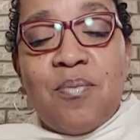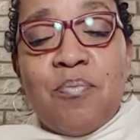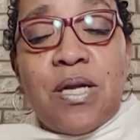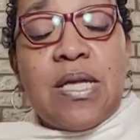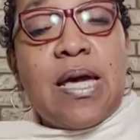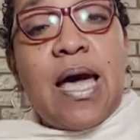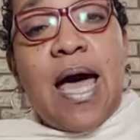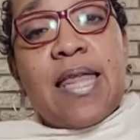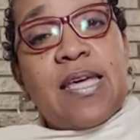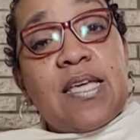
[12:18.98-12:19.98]
but yeah,
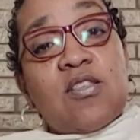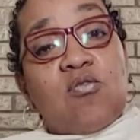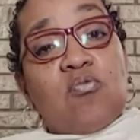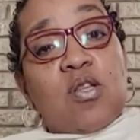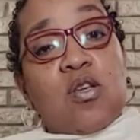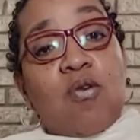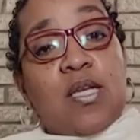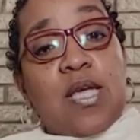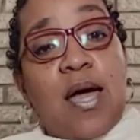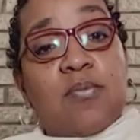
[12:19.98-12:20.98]
I think it's a really
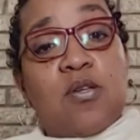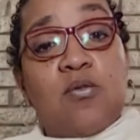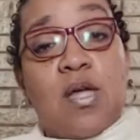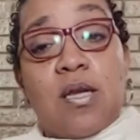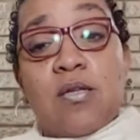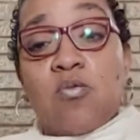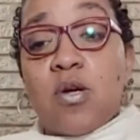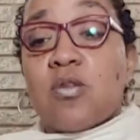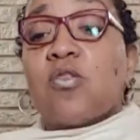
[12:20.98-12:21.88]
great time to do that as well.